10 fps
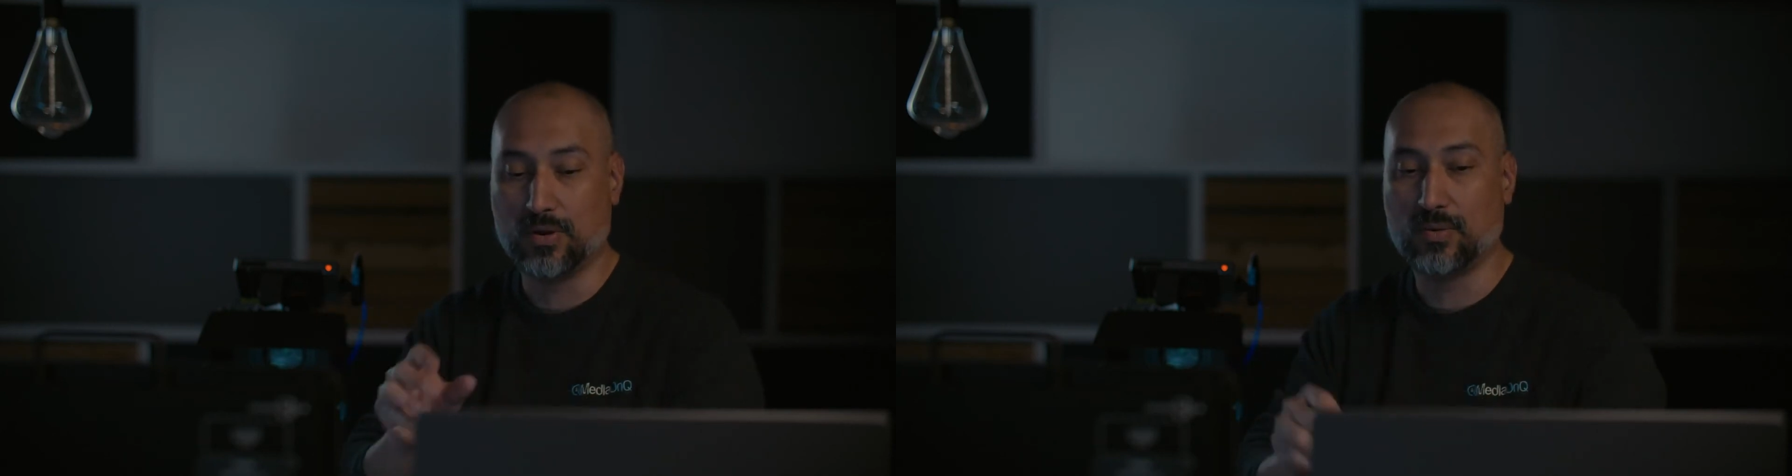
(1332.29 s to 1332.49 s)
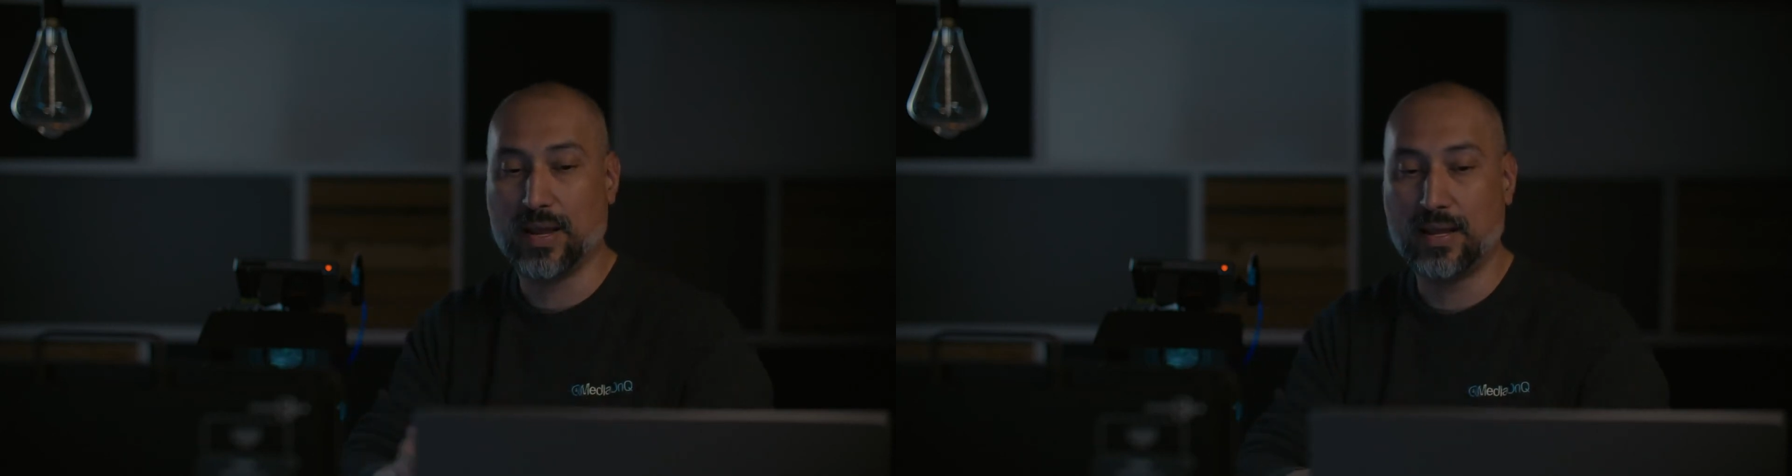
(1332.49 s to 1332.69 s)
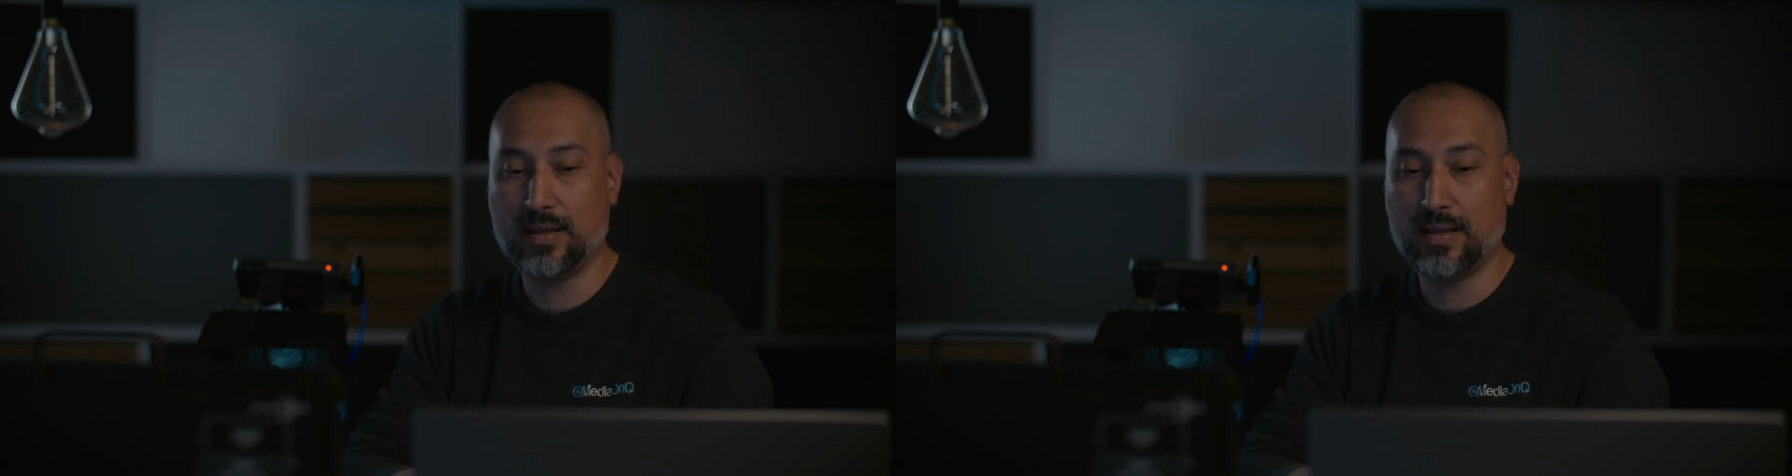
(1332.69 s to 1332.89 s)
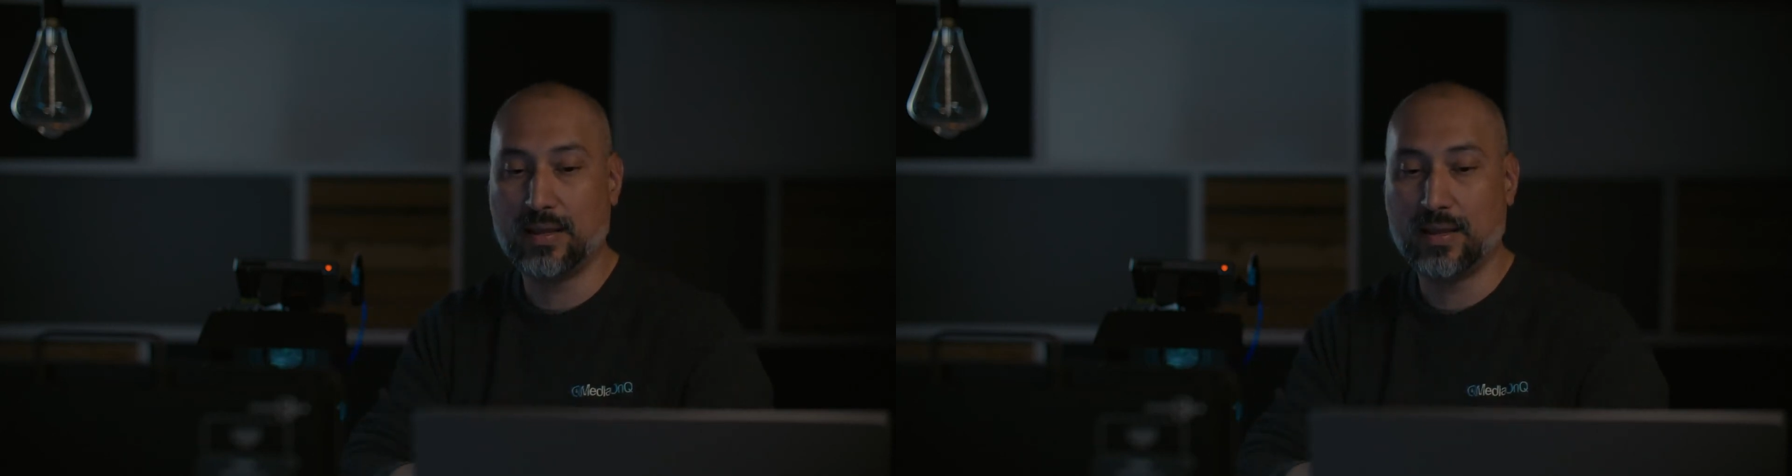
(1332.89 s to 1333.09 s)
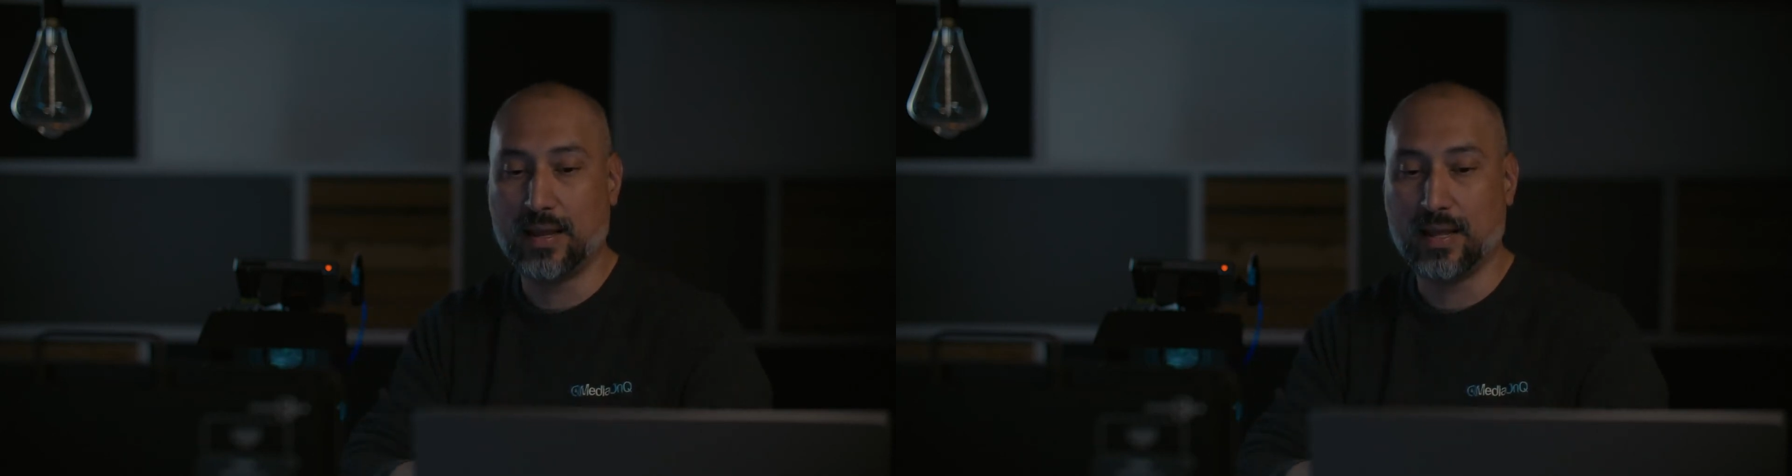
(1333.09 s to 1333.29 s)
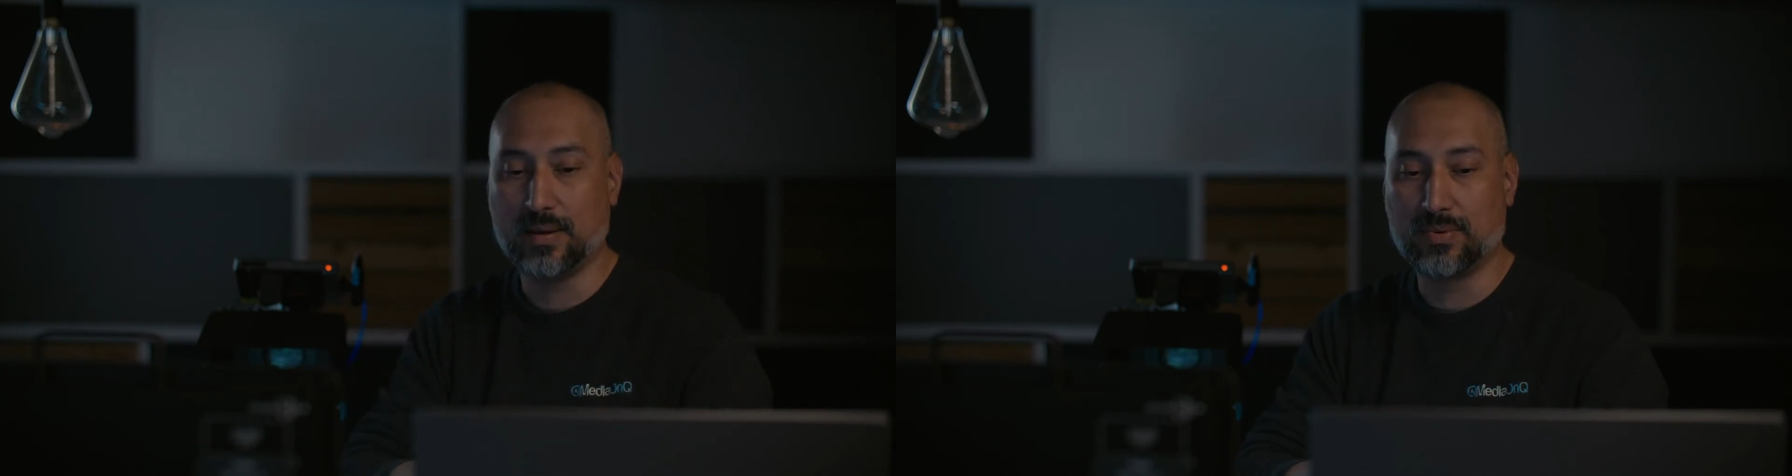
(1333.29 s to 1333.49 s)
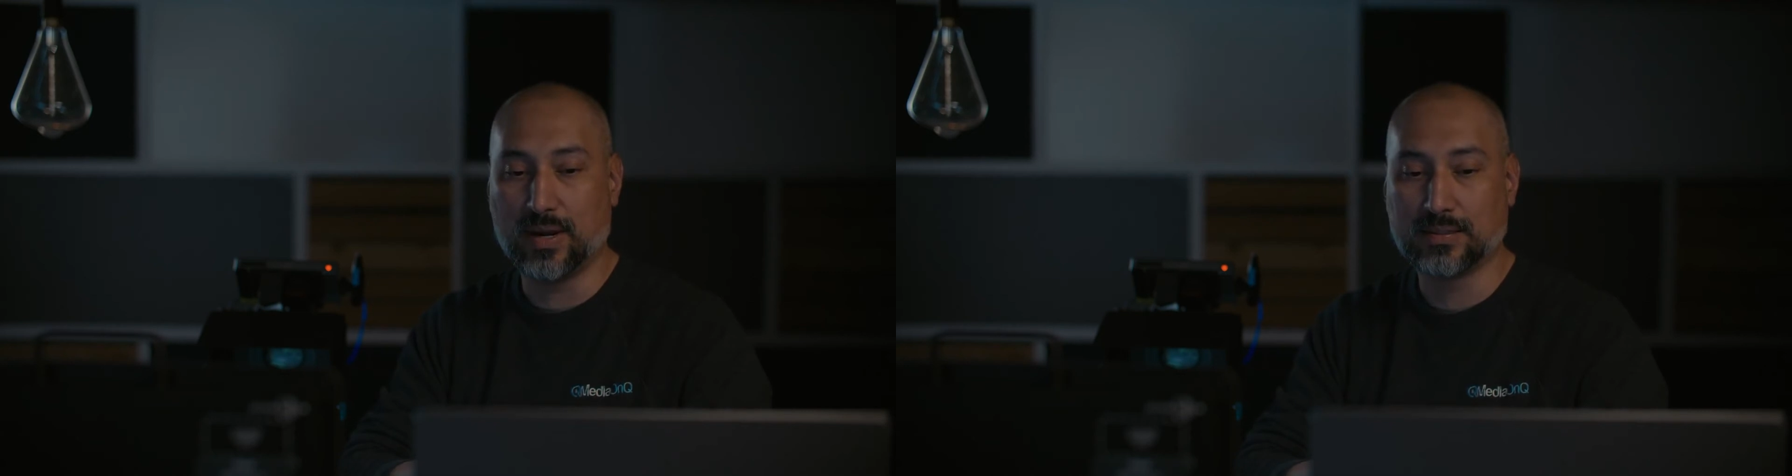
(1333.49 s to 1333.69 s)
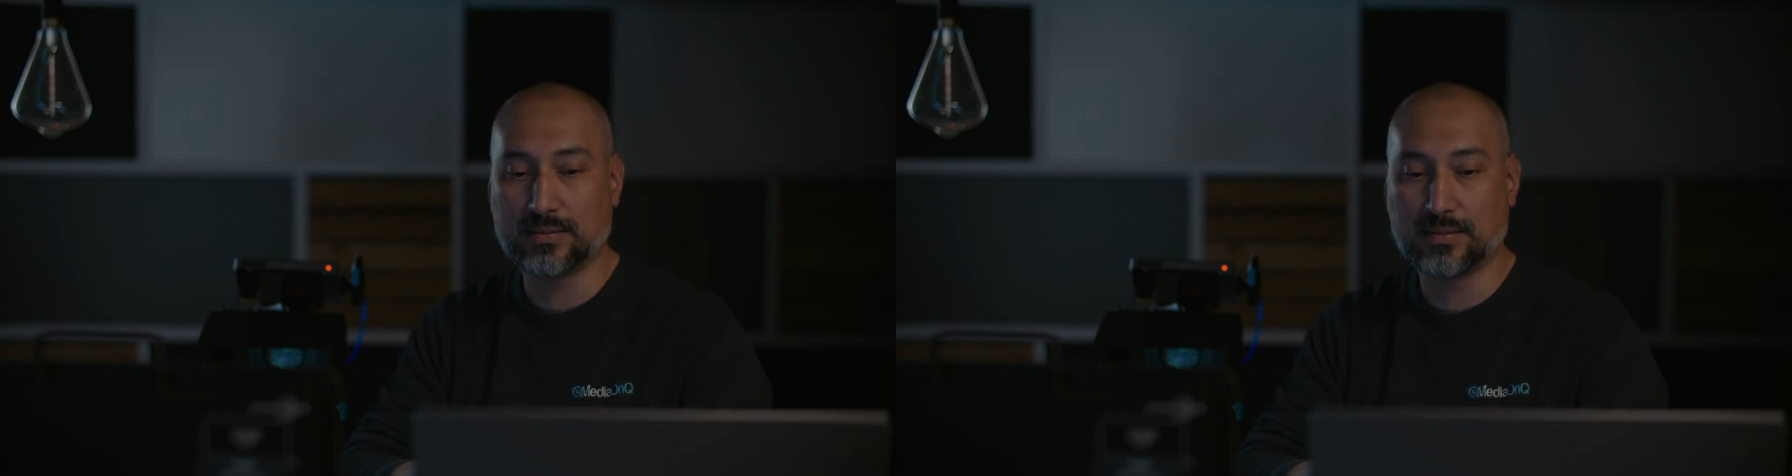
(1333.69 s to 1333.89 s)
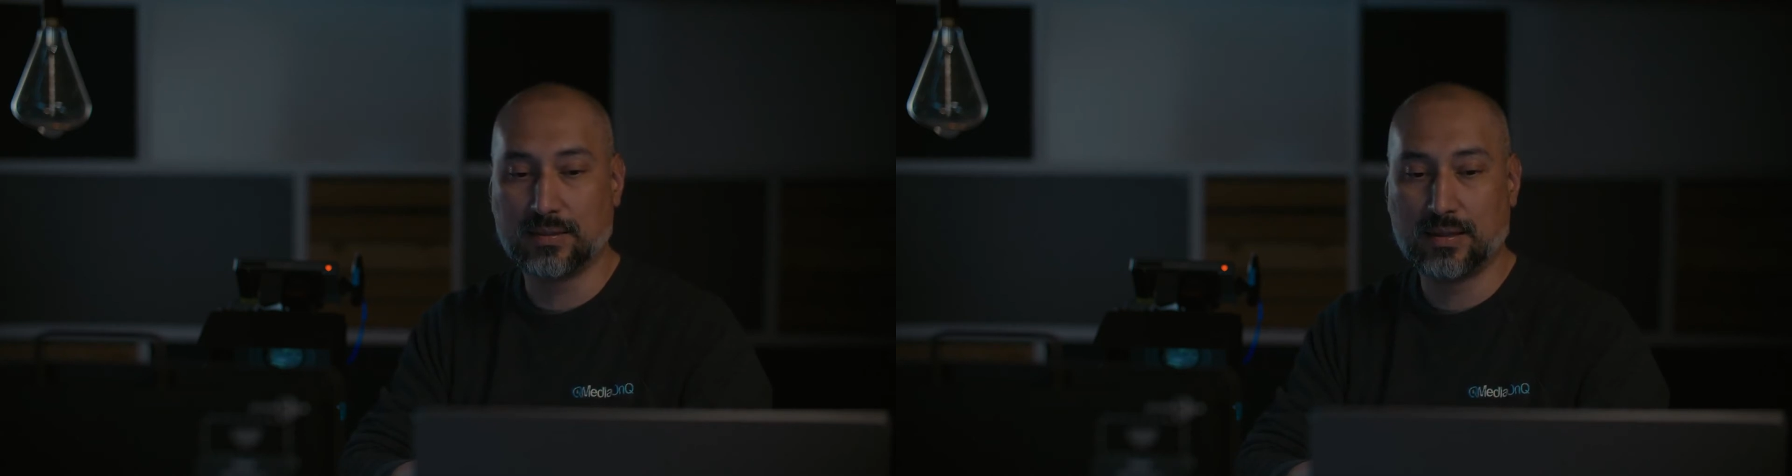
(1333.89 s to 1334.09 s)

away and impressed.